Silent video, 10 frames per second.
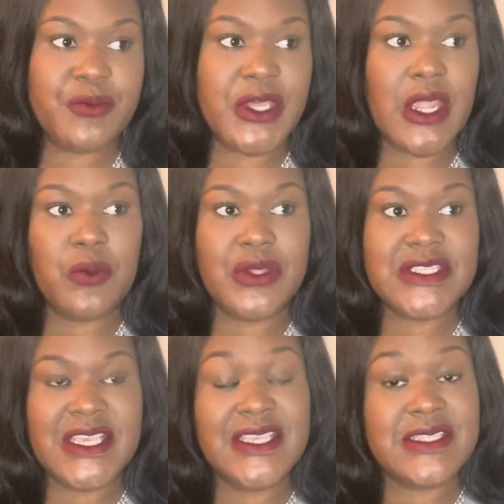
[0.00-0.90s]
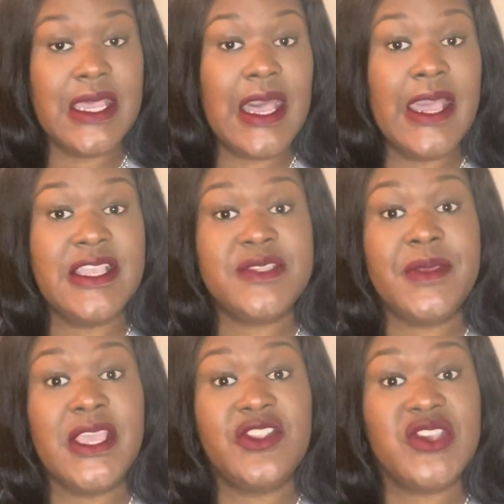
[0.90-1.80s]
but I wouldn't say it's the highest
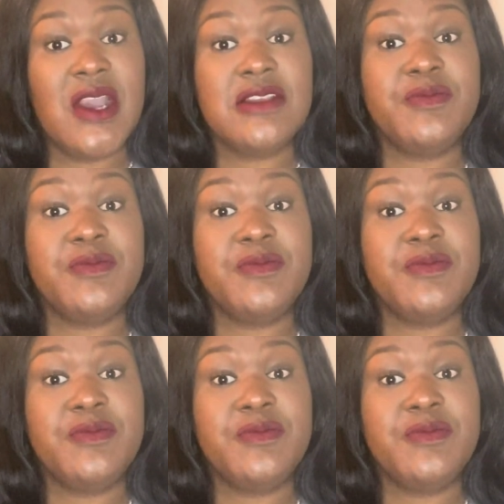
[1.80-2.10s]
paying jobs,